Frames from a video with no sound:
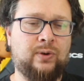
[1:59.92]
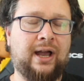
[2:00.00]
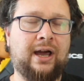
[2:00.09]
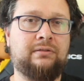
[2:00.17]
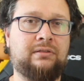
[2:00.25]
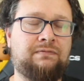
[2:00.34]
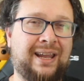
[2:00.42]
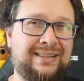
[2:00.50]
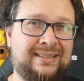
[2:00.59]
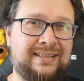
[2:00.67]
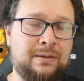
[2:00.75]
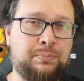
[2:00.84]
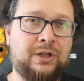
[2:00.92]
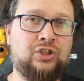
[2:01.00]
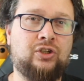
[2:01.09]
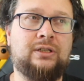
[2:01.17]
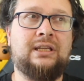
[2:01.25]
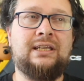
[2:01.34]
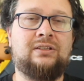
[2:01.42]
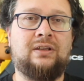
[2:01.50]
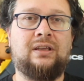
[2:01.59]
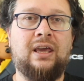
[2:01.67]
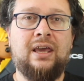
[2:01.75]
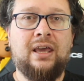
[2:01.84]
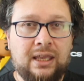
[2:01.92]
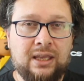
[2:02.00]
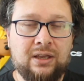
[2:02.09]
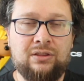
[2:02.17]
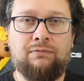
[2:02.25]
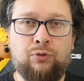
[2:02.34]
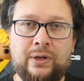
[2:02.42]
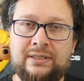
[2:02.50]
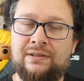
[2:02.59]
you out of the fantasy a bit. You need to hear the voice